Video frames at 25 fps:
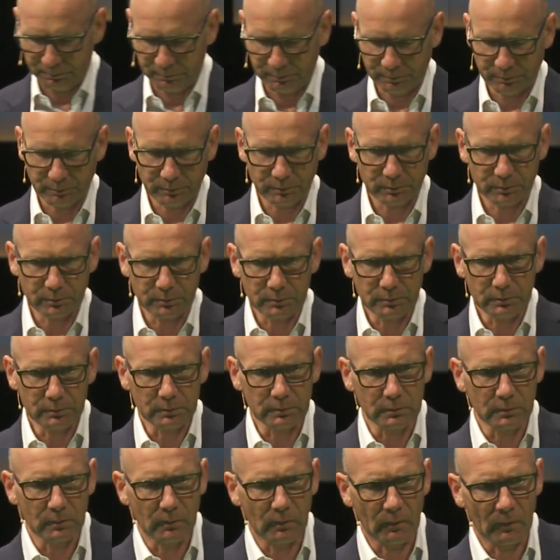
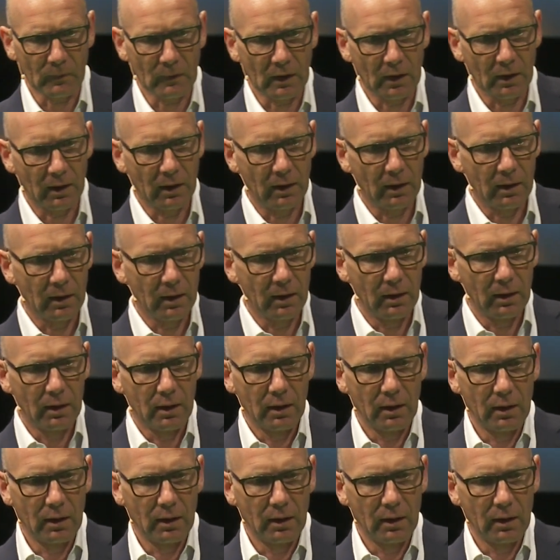(no one is talking)